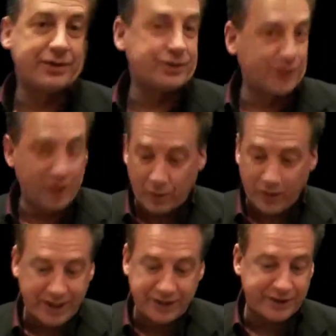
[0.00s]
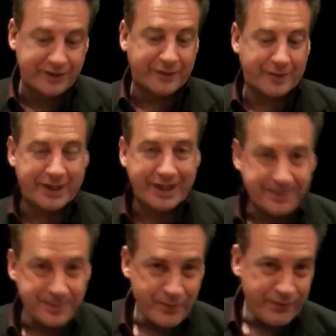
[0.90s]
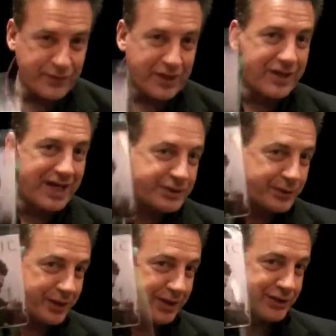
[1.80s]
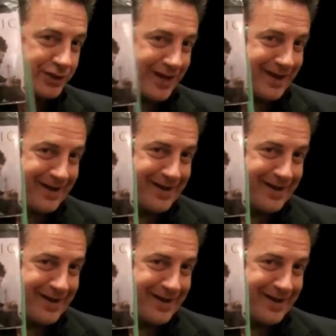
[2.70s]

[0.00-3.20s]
There's no way he's here for the money. That's what he looks like.